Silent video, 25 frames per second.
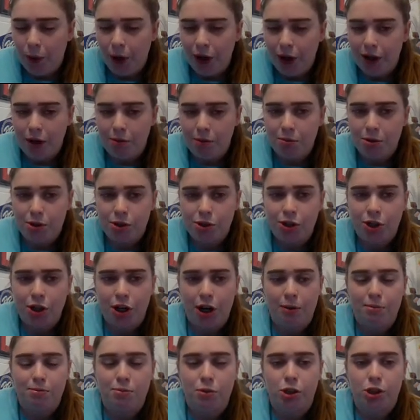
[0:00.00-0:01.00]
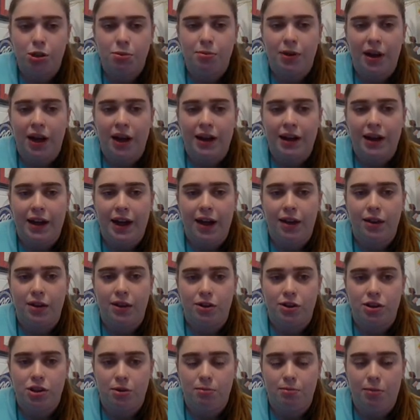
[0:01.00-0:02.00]
what numbers could I multiply
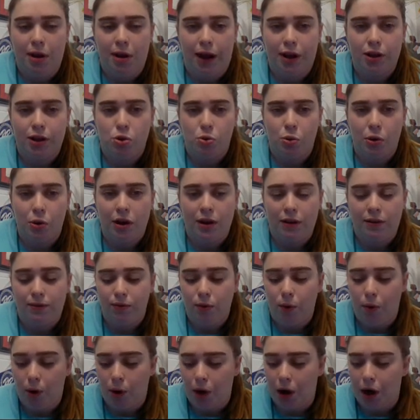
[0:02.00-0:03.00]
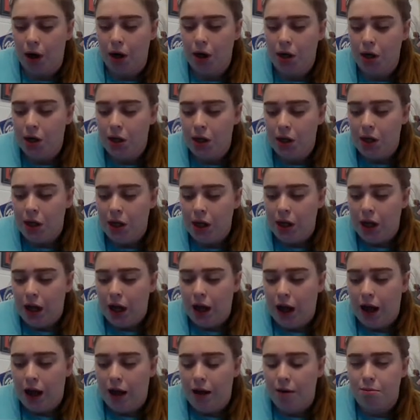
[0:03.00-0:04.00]
together to make 24?
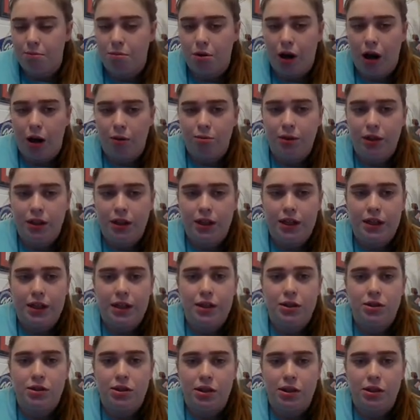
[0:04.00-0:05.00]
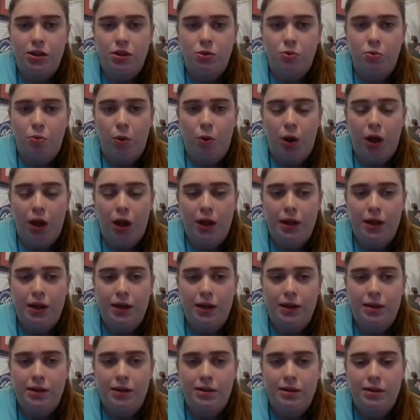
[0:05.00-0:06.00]
Probably the easiest one
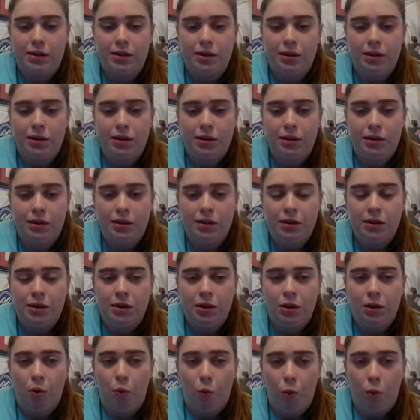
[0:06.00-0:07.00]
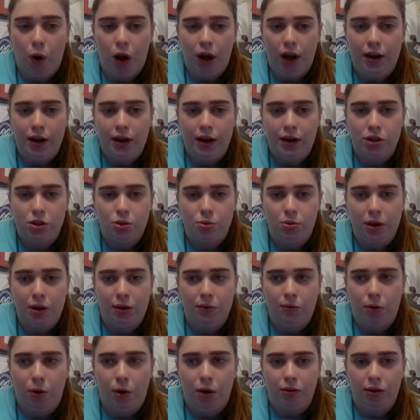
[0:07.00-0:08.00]
is 1 and
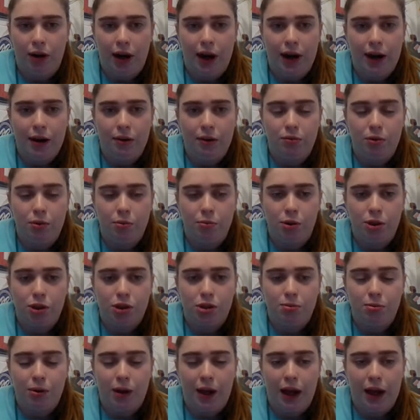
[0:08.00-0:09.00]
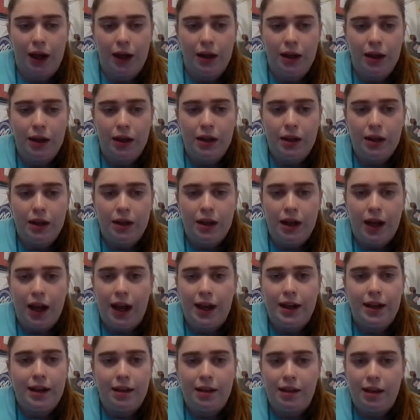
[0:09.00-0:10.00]
24, right? If we multiply
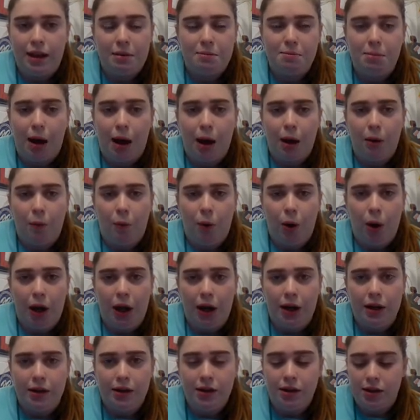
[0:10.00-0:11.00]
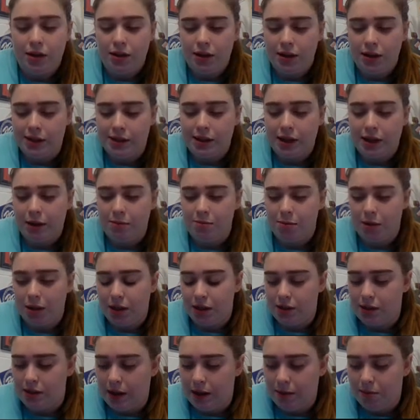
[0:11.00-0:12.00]
anything by 1, it's going to be
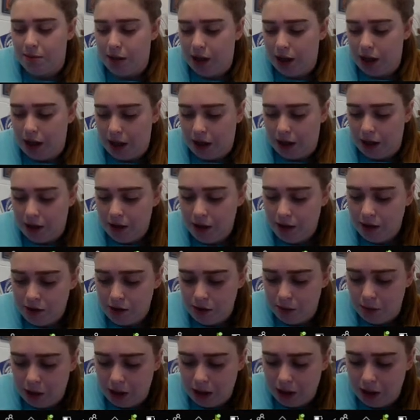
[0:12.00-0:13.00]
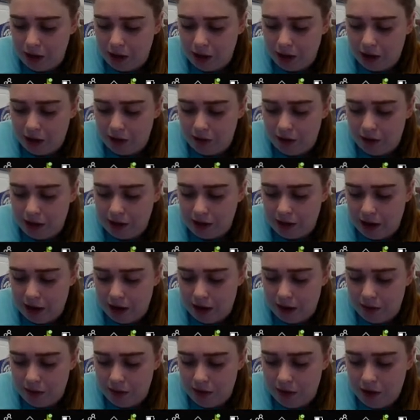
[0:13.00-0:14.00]
the same thing. So we can already write
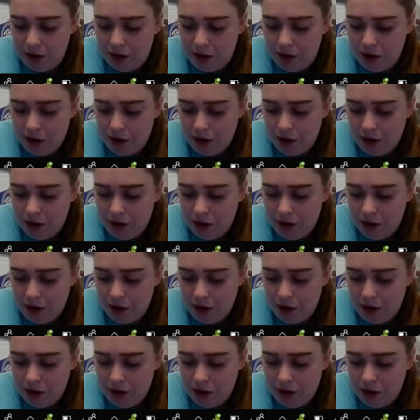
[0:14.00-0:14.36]
down